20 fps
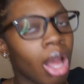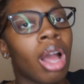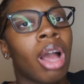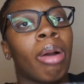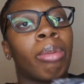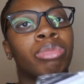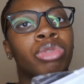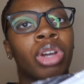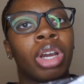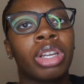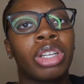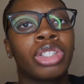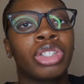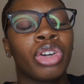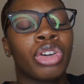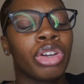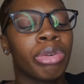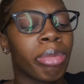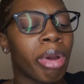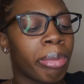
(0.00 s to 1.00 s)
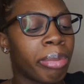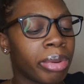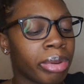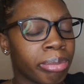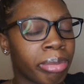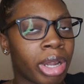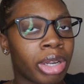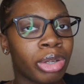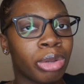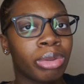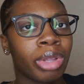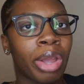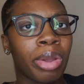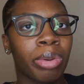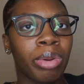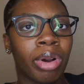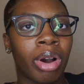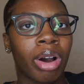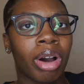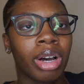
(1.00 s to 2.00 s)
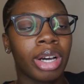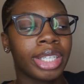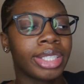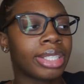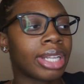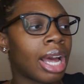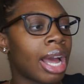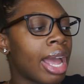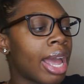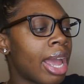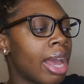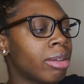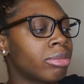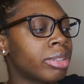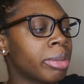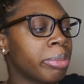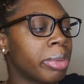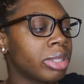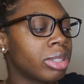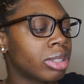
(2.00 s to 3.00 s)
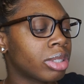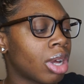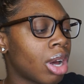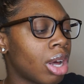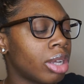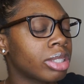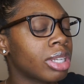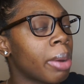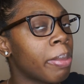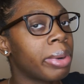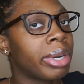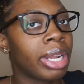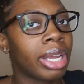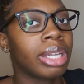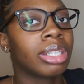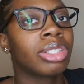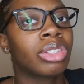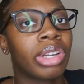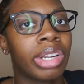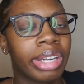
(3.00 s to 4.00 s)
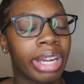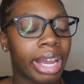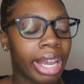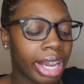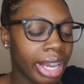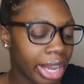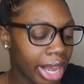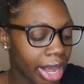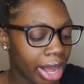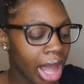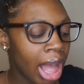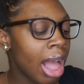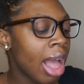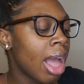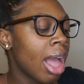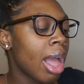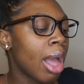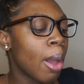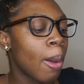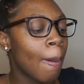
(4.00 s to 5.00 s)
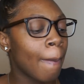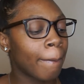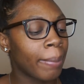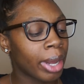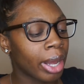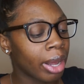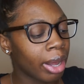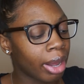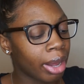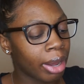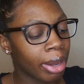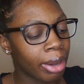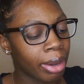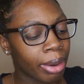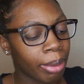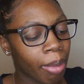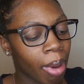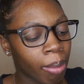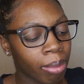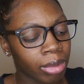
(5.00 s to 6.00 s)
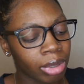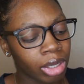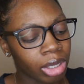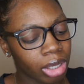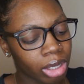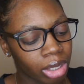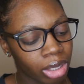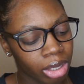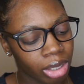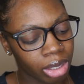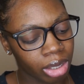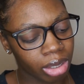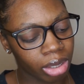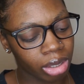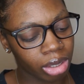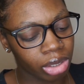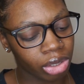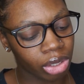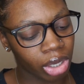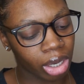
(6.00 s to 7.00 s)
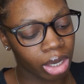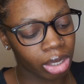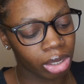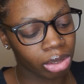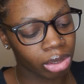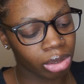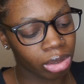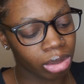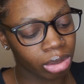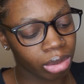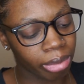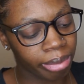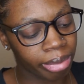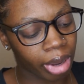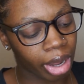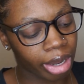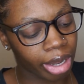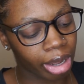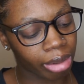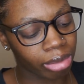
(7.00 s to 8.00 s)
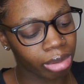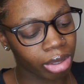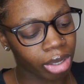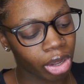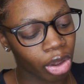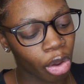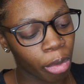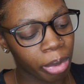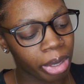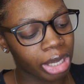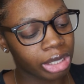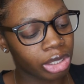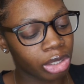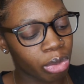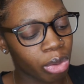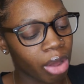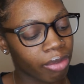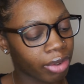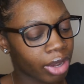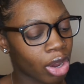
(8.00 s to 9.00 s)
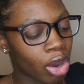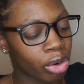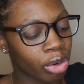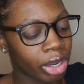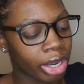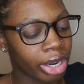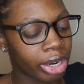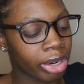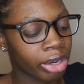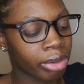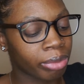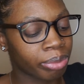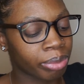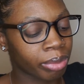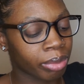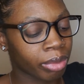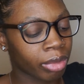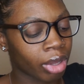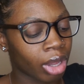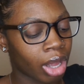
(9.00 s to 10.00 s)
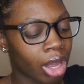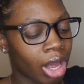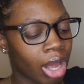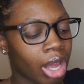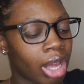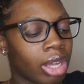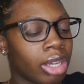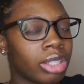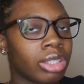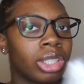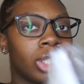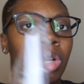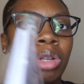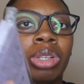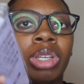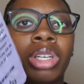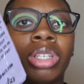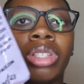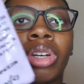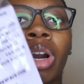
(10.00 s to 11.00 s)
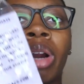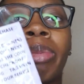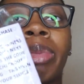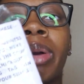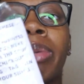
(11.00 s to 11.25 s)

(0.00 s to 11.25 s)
I'm trying to show you my, my new bank cards. I have some business cards coming in, so then I had. But um, I'm gonna uh, try to block out the code because I do have a code on here. So these are my